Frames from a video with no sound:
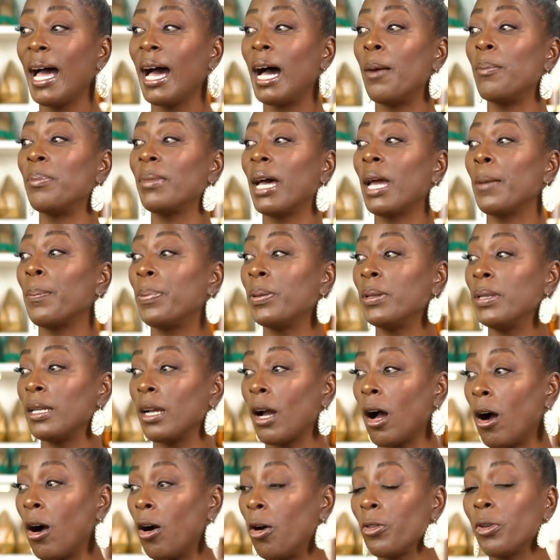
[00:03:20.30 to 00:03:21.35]
I'm not putting
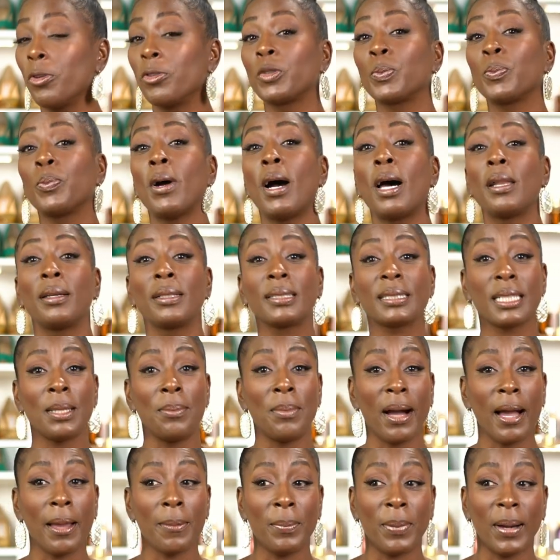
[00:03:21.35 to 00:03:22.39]
all those products in
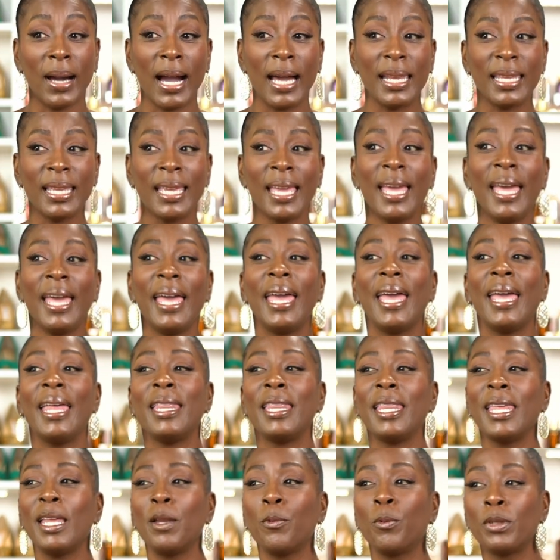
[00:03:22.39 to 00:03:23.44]
my body.
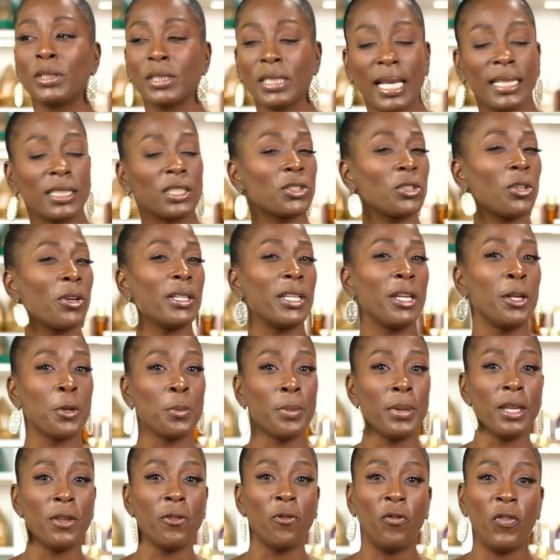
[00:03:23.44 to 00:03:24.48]
And then once I start
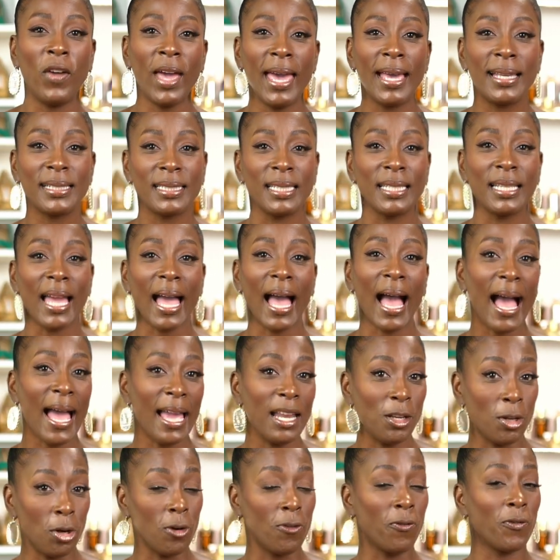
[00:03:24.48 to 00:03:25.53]
intermittent fasting, I
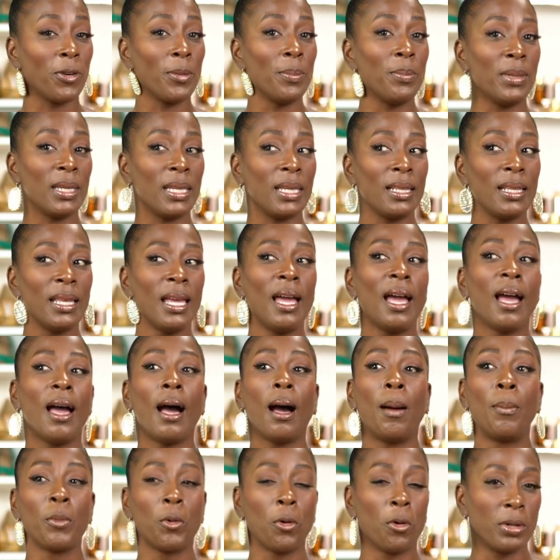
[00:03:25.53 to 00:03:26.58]
know for me,
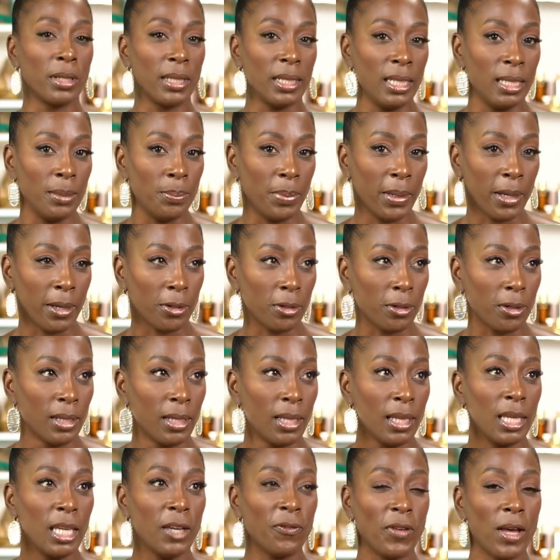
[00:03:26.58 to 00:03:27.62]
I'm going to eat better.
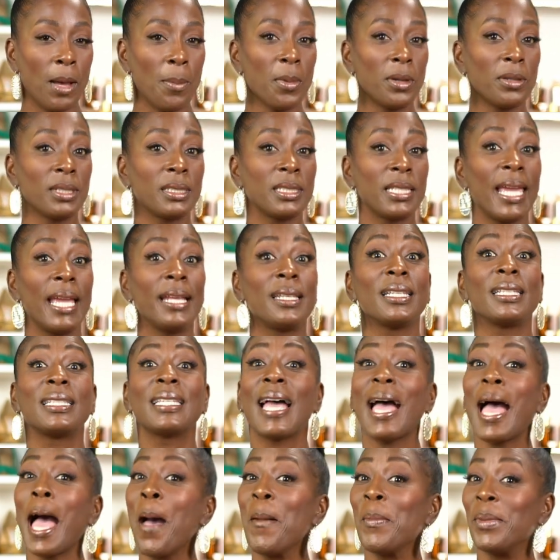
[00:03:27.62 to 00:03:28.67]
If I'm going to take the
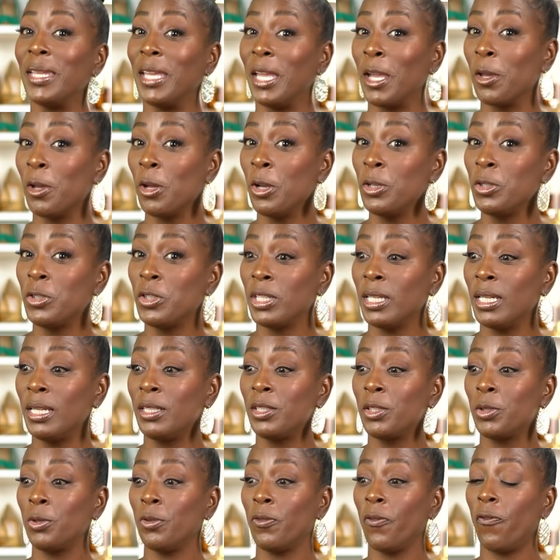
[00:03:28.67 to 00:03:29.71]
time and energy
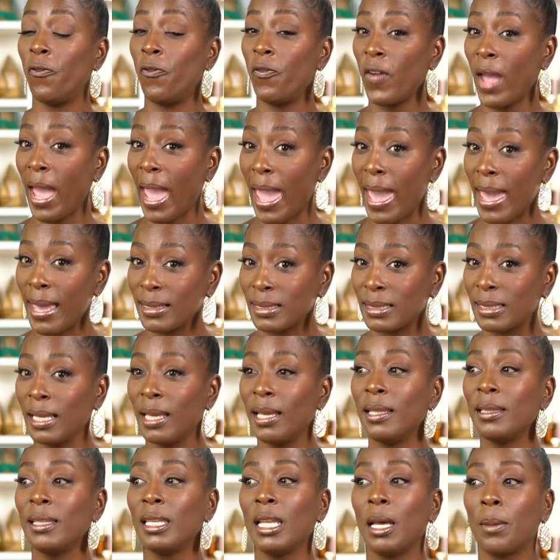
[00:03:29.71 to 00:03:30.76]
to fast,
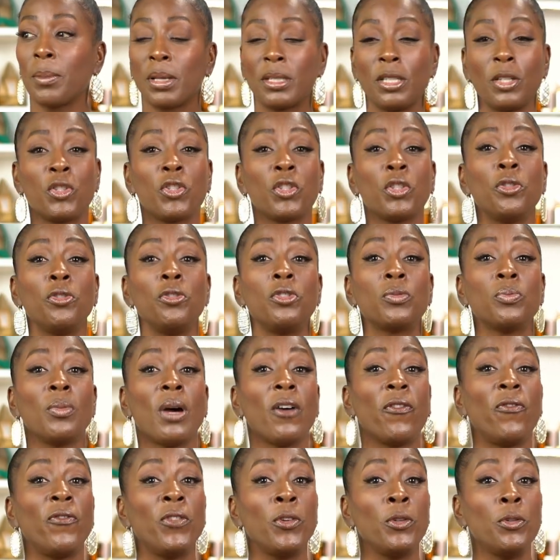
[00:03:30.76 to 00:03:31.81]
then I'm going to choose
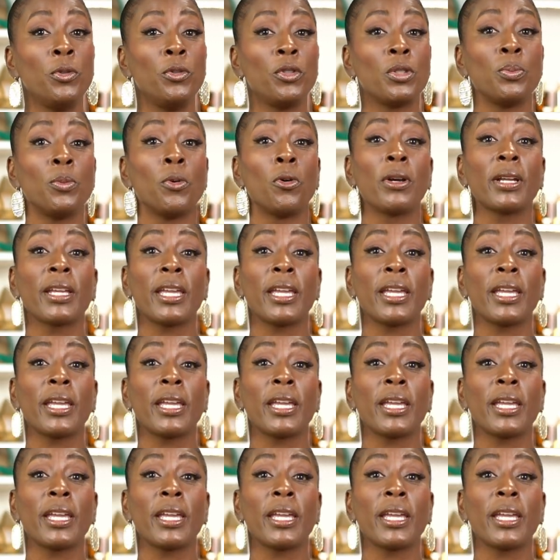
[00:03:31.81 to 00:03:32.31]
my foods more